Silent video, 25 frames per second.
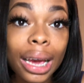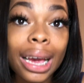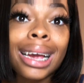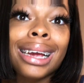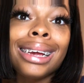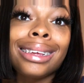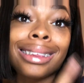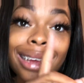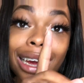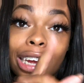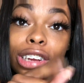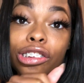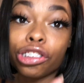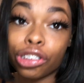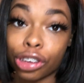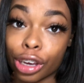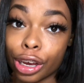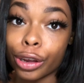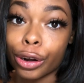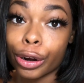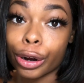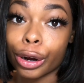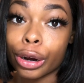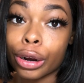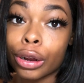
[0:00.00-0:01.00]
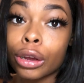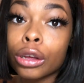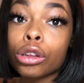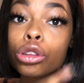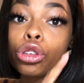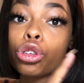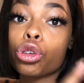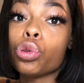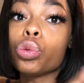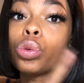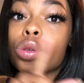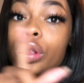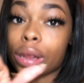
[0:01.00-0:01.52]
He's a cheater
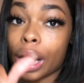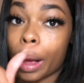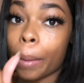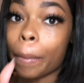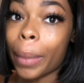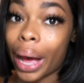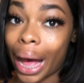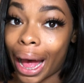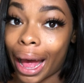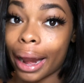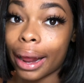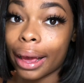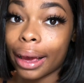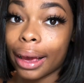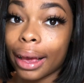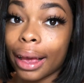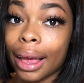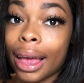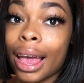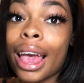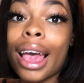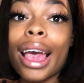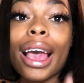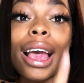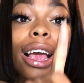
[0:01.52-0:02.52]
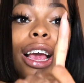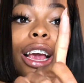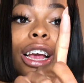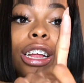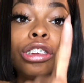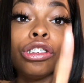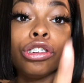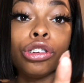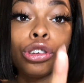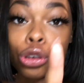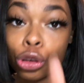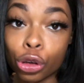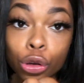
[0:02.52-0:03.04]
to somebody.
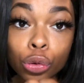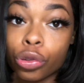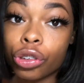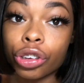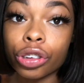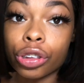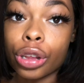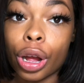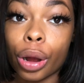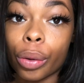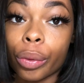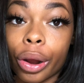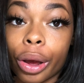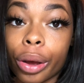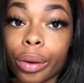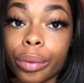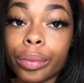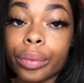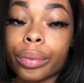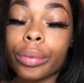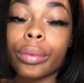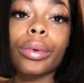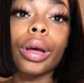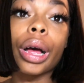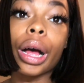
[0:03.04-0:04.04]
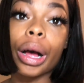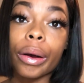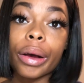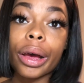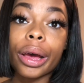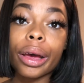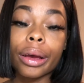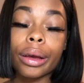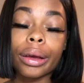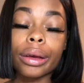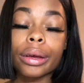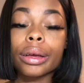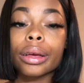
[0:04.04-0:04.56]
You just don't know,
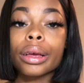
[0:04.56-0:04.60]
okay?